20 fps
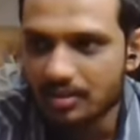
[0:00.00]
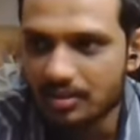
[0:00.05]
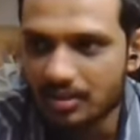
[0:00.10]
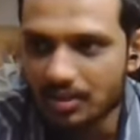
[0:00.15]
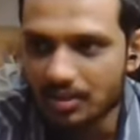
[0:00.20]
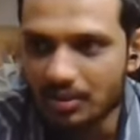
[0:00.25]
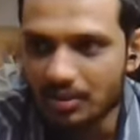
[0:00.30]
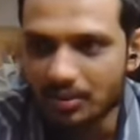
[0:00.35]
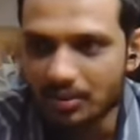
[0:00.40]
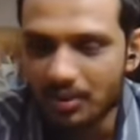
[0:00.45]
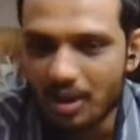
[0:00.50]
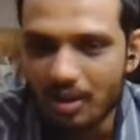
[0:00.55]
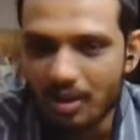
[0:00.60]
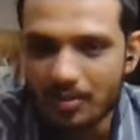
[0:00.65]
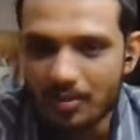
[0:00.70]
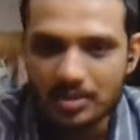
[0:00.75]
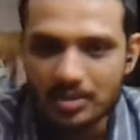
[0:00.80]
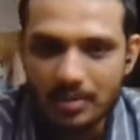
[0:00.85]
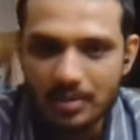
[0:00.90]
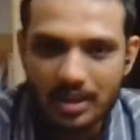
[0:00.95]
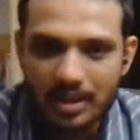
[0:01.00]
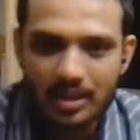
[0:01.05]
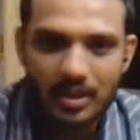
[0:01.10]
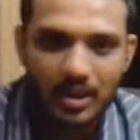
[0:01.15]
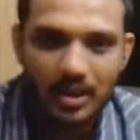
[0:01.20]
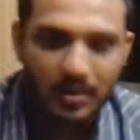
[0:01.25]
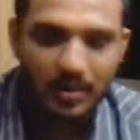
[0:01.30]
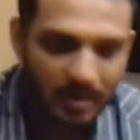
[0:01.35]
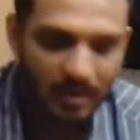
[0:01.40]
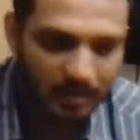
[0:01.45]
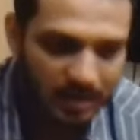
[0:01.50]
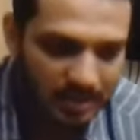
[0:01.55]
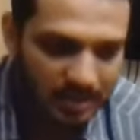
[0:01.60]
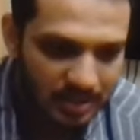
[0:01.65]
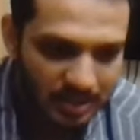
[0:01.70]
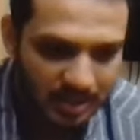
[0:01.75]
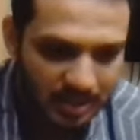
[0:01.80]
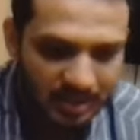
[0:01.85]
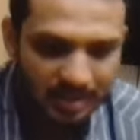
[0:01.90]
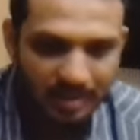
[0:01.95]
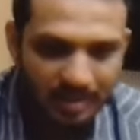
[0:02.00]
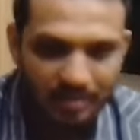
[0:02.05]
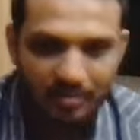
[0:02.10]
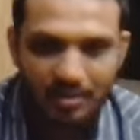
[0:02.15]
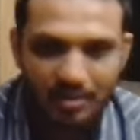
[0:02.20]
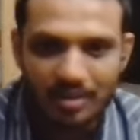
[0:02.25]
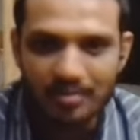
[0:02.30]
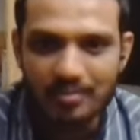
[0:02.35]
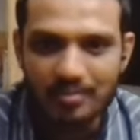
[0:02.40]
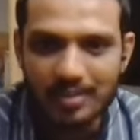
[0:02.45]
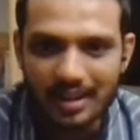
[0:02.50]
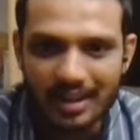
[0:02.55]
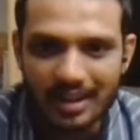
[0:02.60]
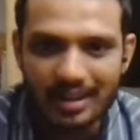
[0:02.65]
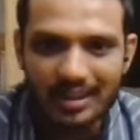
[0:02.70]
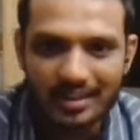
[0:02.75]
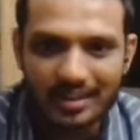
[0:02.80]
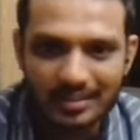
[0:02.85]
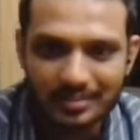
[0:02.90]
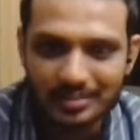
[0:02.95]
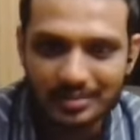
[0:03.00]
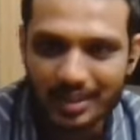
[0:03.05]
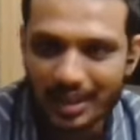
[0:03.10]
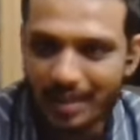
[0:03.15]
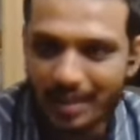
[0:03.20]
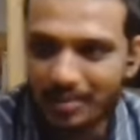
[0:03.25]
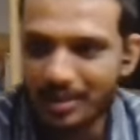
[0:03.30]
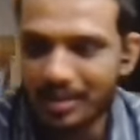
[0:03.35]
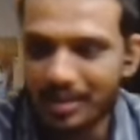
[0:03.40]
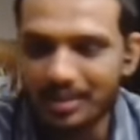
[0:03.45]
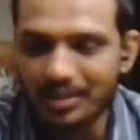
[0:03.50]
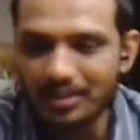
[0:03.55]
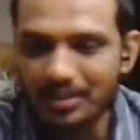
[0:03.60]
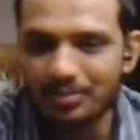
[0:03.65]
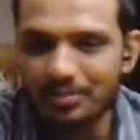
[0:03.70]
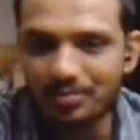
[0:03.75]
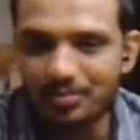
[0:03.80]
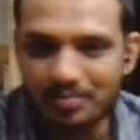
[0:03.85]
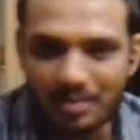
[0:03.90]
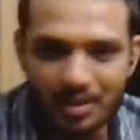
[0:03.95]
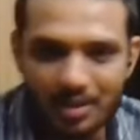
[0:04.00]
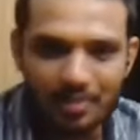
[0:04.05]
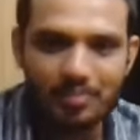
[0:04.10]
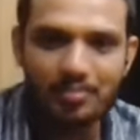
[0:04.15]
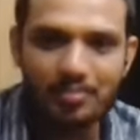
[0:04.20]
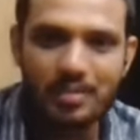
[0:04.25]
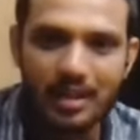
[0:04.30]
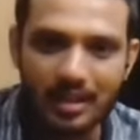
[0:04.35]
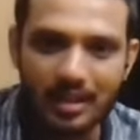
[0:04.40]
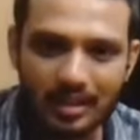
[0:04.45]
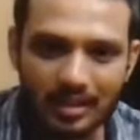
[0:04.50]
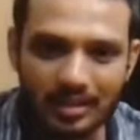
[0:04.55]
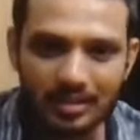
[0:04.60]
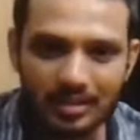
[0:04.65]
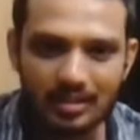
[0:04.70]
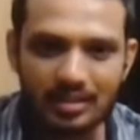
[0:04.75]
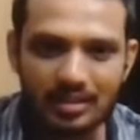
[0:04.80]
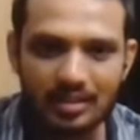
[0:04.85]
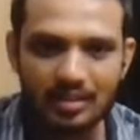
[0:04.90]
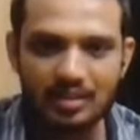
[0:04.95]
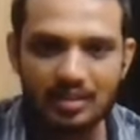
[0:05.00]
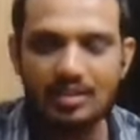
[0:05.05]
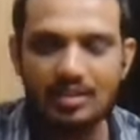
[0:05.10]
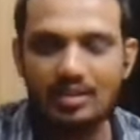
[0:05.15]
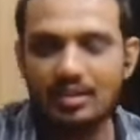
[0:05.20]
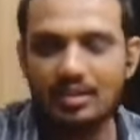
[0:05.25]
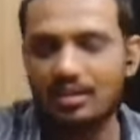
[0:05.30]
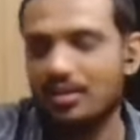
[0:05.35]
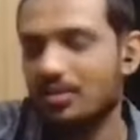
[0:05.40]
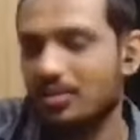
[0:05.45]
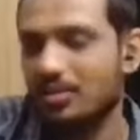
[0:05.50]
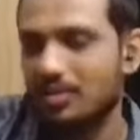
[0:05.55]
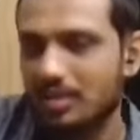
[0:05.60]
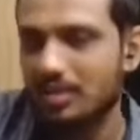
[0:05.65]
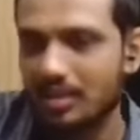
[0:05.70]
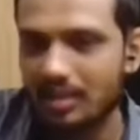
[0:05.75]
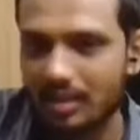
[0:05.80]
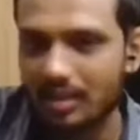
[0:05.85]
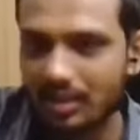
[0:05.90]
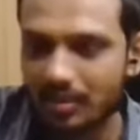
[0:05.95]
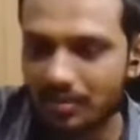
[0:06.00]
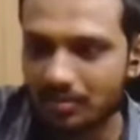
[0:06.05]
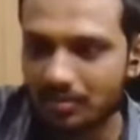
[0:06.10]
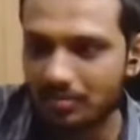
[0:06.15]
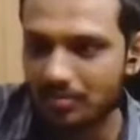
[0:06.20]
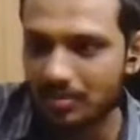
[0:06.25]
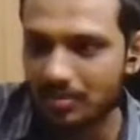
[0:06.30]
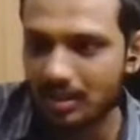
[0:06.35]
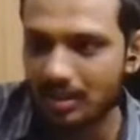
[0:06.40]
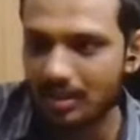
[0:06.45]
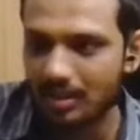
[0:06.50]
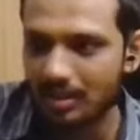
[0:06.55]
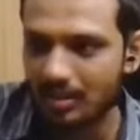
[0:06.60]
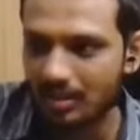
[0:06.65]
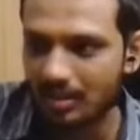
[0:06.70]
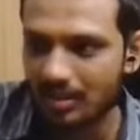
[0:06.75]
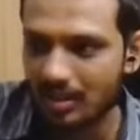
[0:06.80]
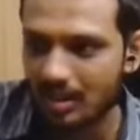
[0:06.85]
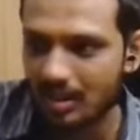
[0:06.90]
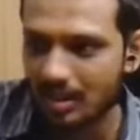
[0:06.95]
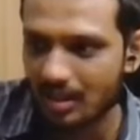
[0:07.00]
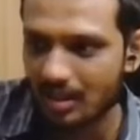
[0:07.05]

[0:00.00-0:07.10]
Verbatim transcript: So how much money you need to invest uh, for building a 3D printer to you know make the huge uh, you know uh,